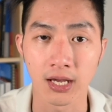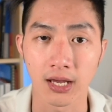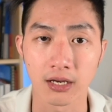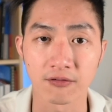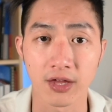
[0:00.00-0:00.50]

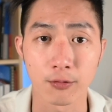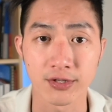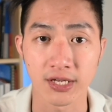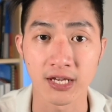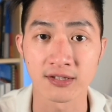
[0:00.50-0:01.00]
and if there
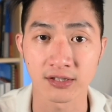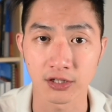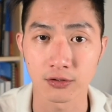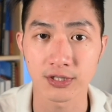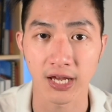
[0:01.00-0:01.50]
was a
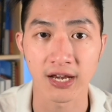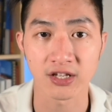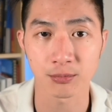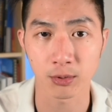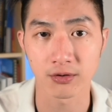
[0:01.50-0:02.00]
skilled and
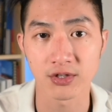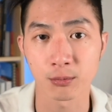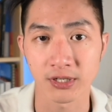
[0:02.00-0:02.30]
experienced